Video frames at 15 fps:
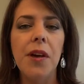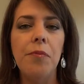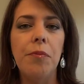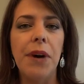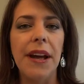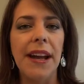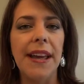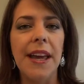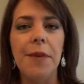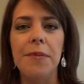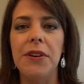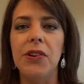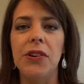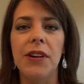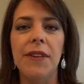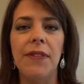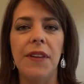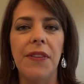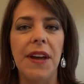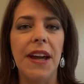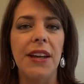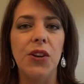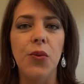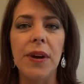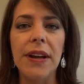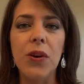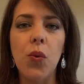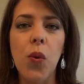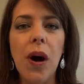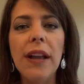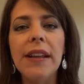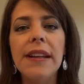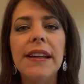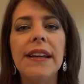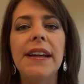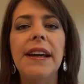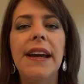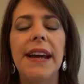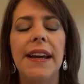But I kept hearing that they had great quality,